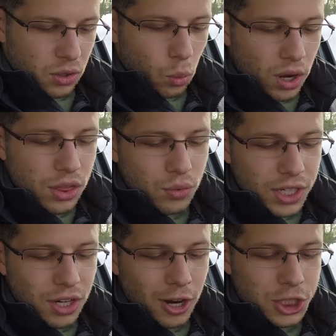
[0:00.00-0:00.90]
What are
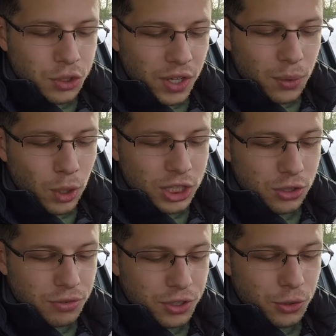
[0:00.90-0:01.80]
three cars you really want
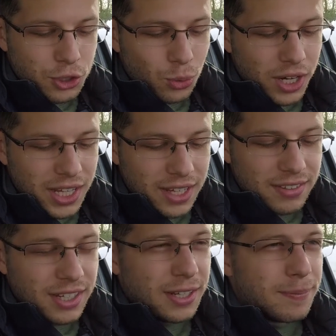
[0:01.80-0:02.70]
to review in
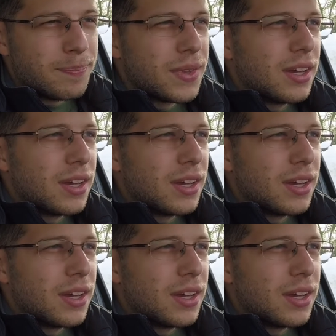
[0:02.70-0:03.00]
2018?